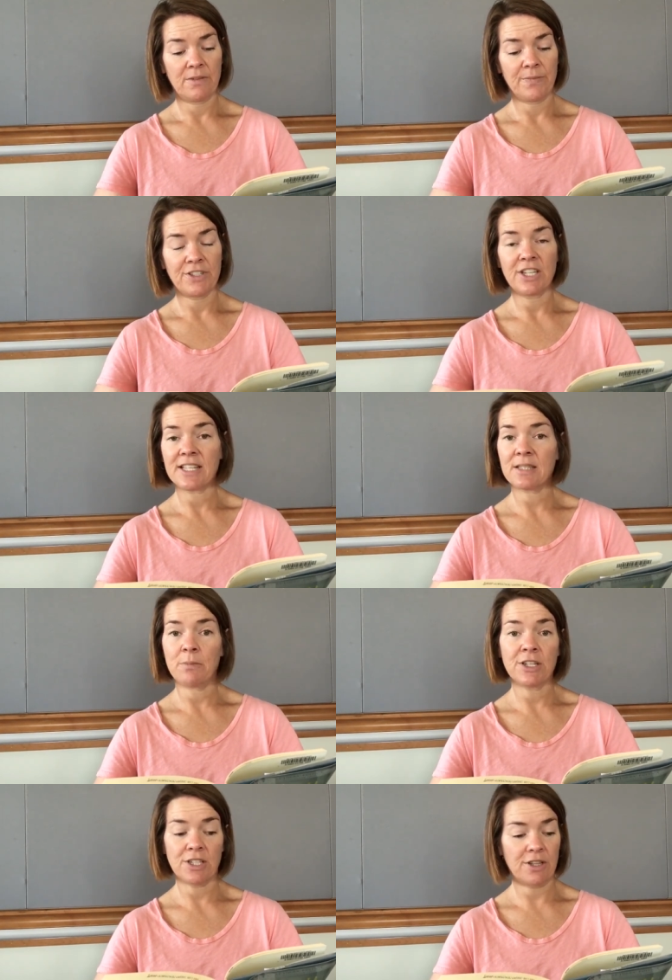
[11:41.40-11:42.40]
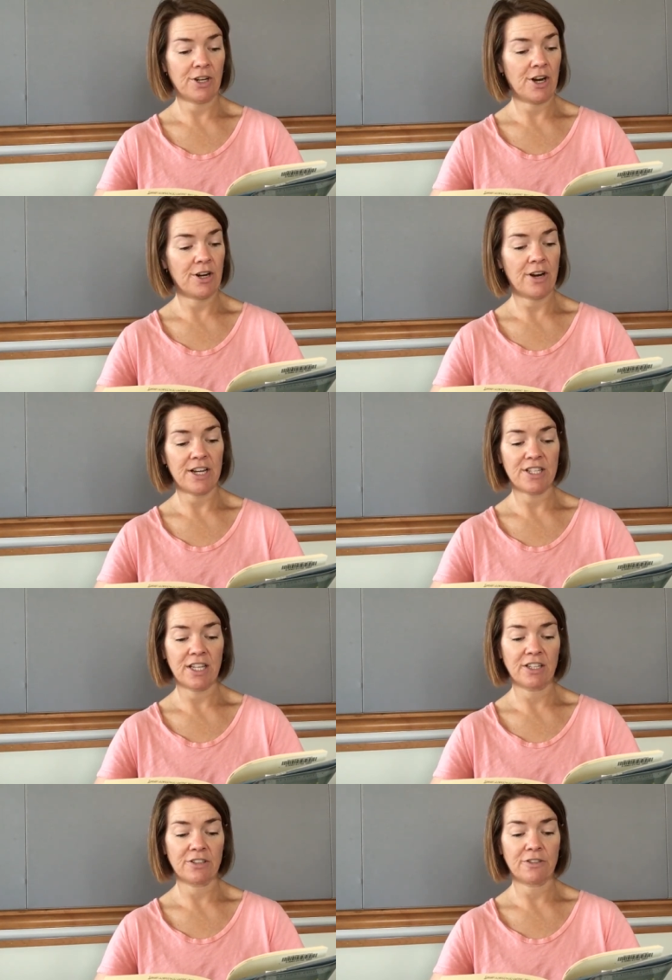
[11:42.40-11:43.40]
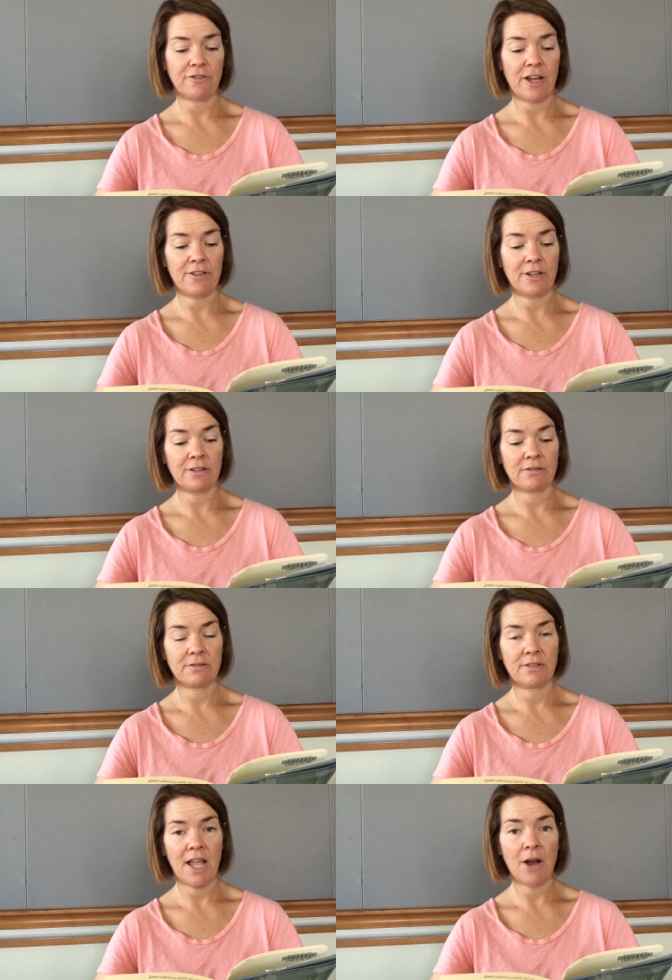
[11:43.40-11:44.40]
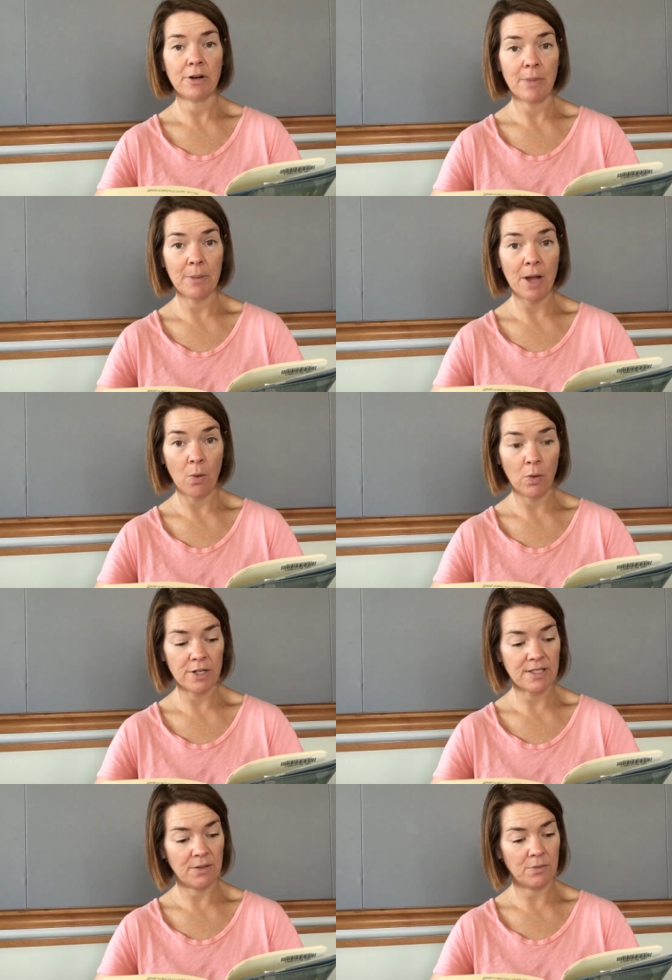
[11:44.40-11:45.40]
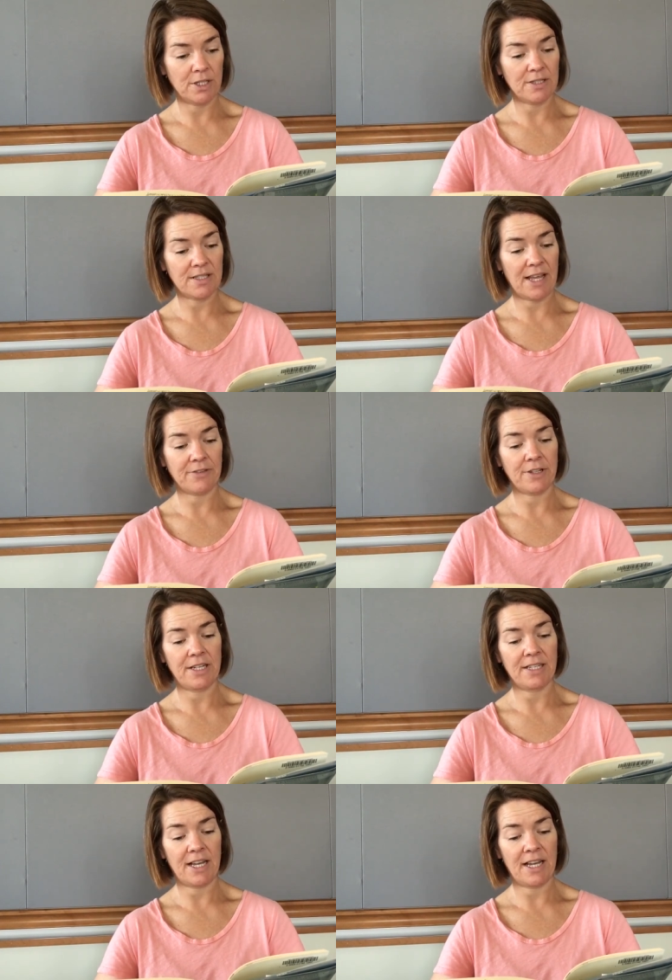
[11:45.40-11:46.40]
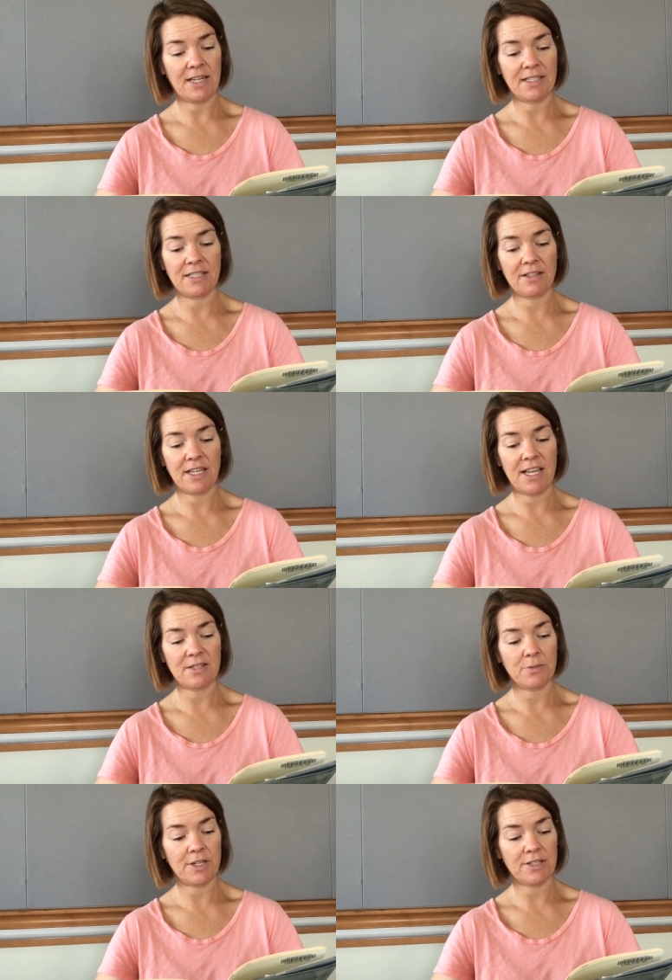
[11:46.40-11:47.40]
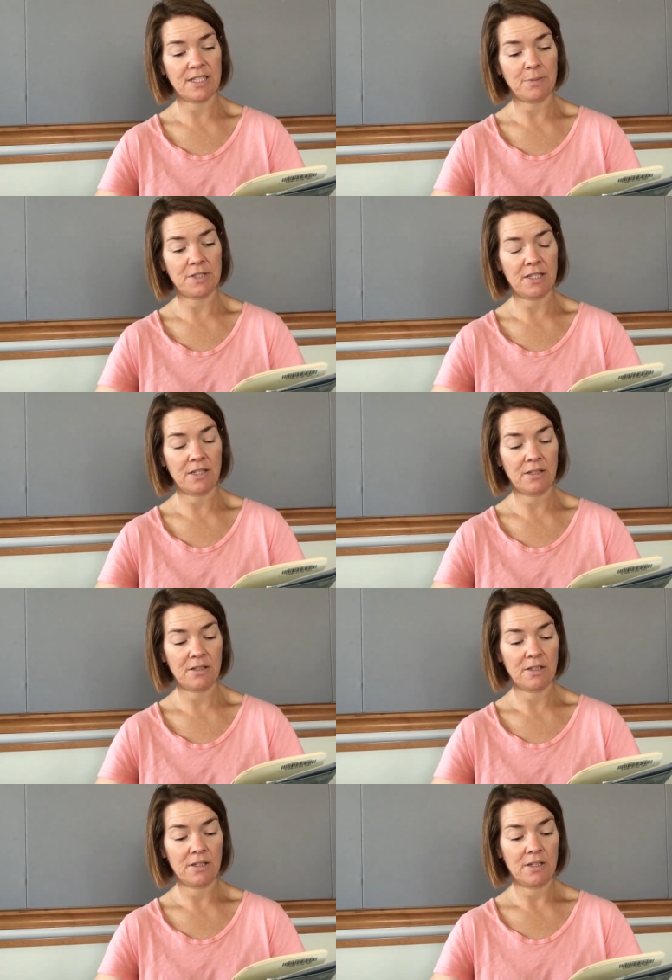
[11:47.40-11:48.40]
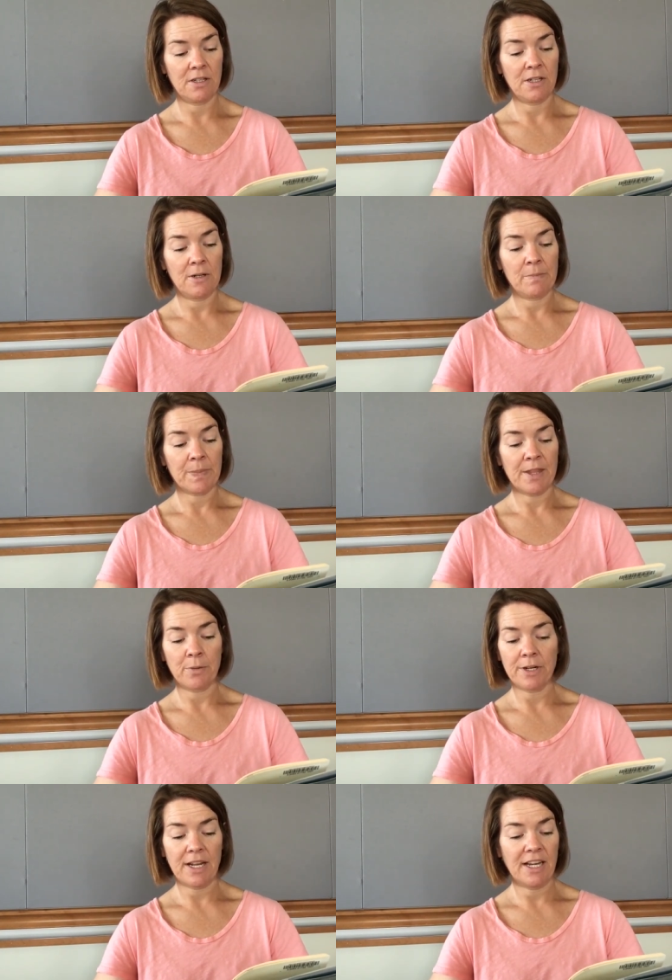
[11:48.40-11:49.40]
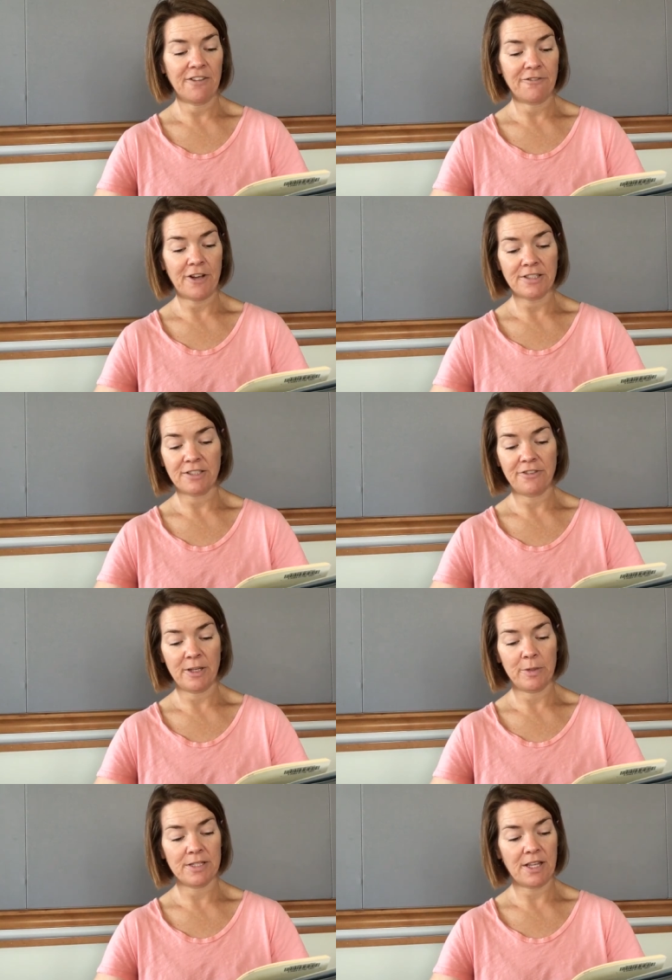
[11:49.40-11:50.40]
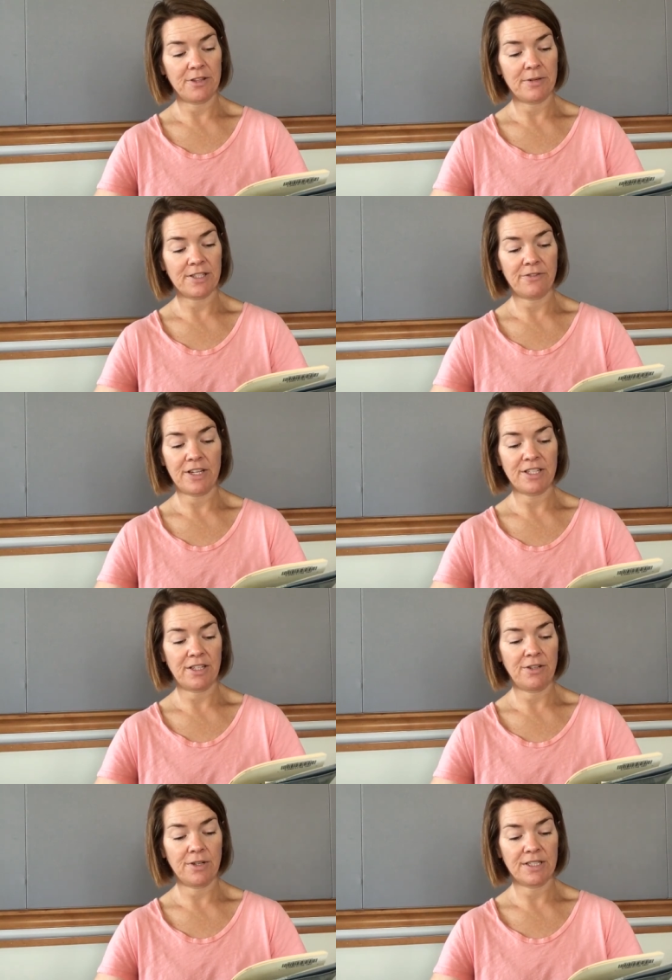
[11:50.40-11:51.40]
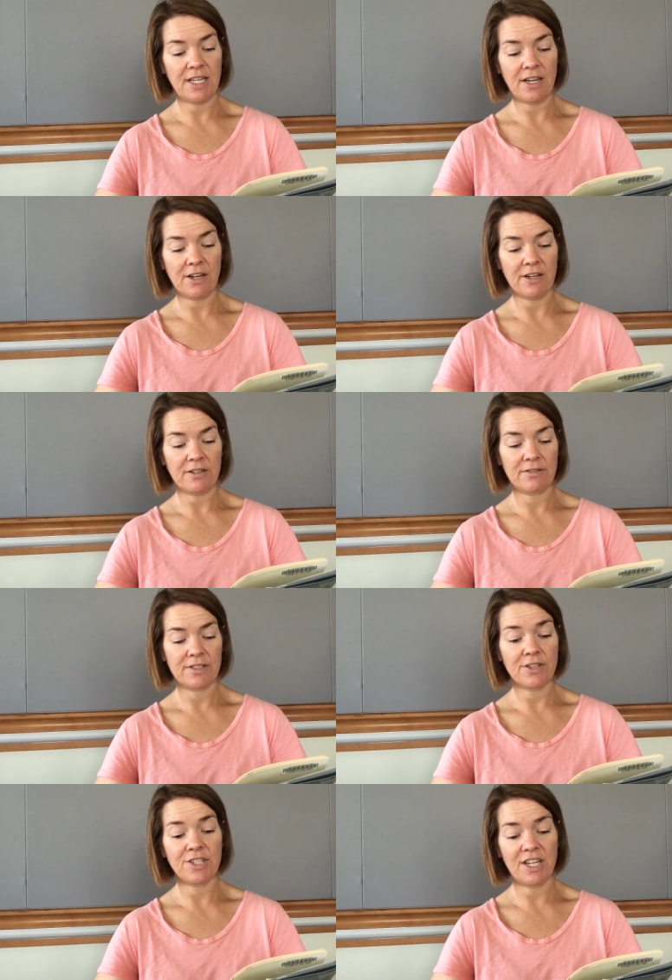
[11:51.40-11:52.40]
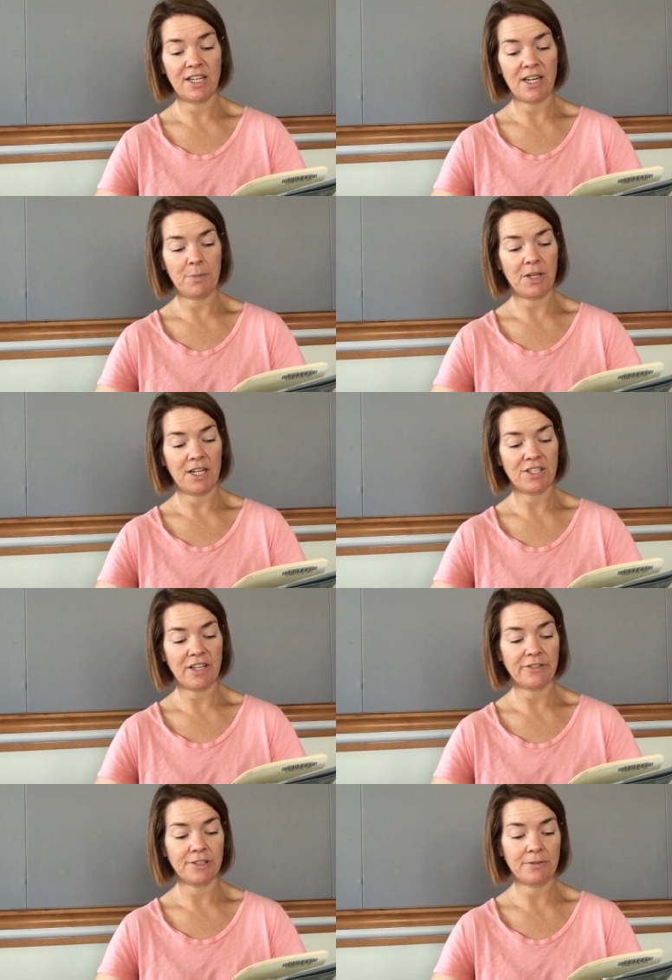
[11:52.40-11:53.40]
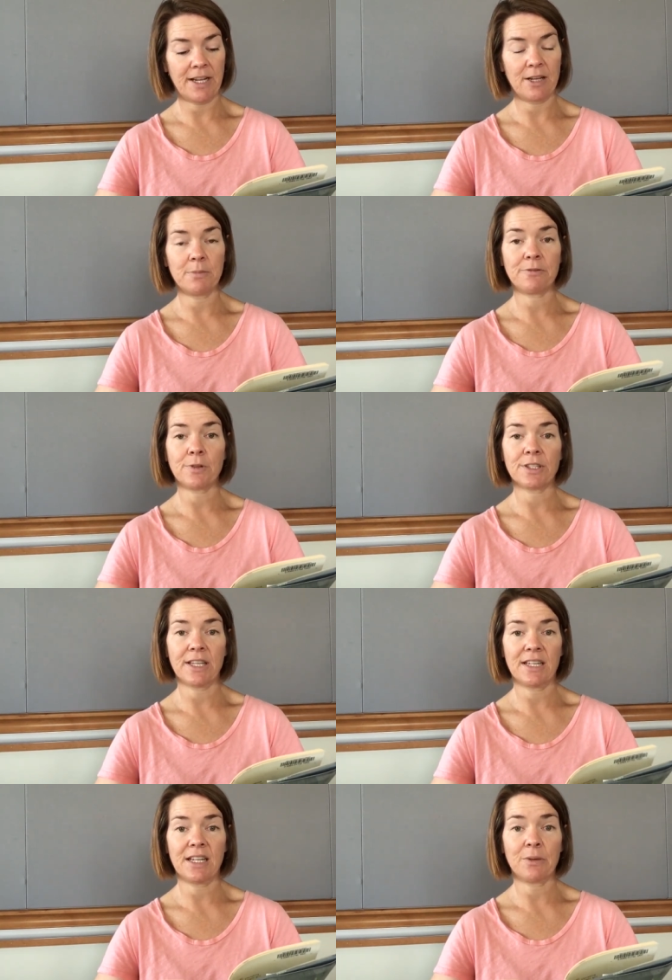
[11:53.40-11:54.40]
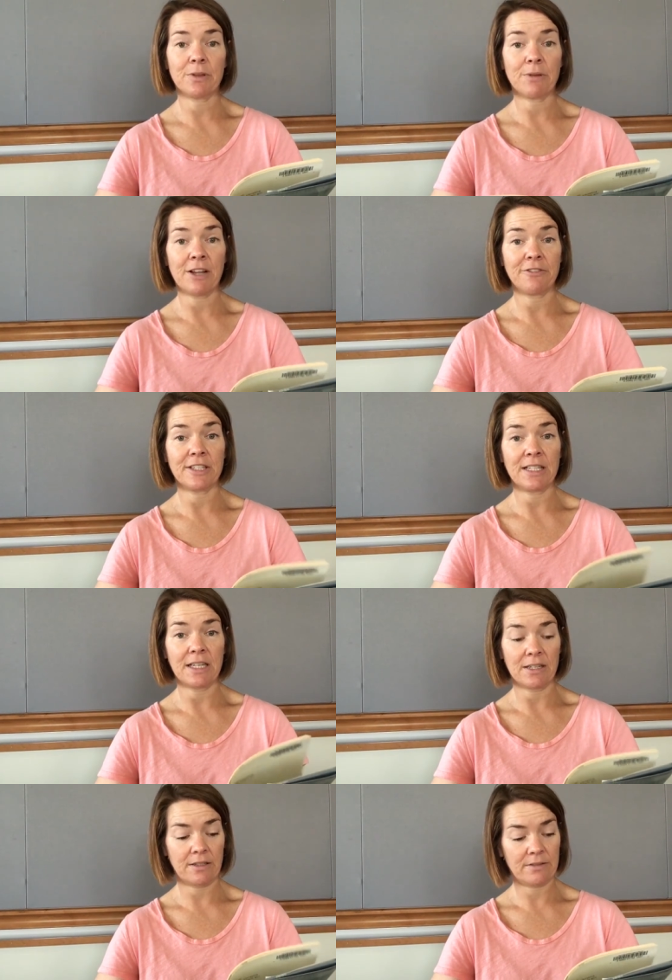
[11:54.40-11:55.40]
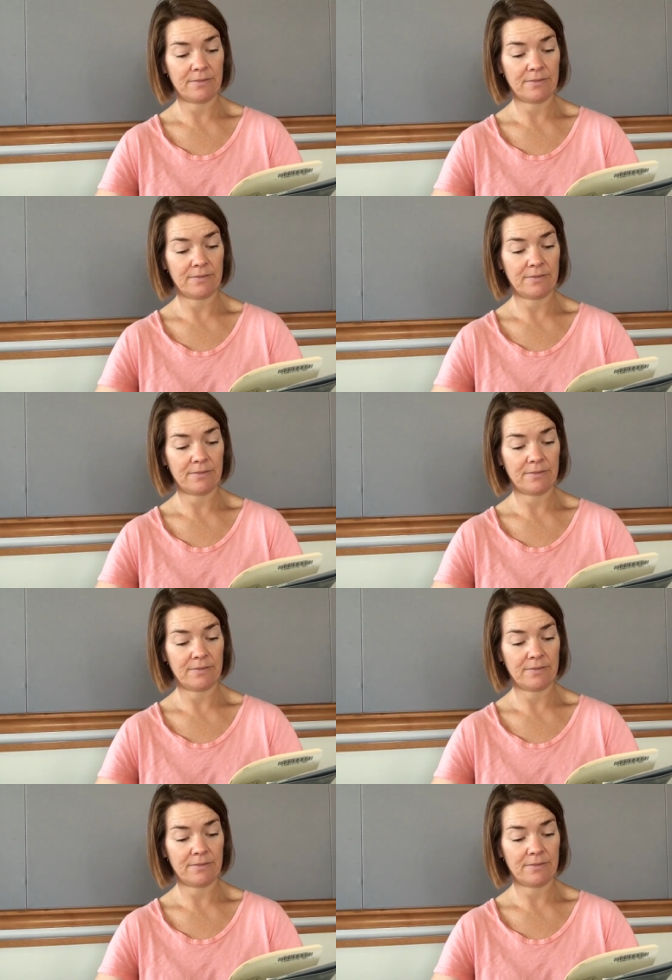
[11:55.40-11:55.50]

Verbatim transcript: She doesn't mention the car crash that killed her father, how her mom got worse and worse after he died until the caseworker stepped in, there weren't any foster families on the reservation who could take her, so she ended up getting shuffled around before landing with Ralph and Dina.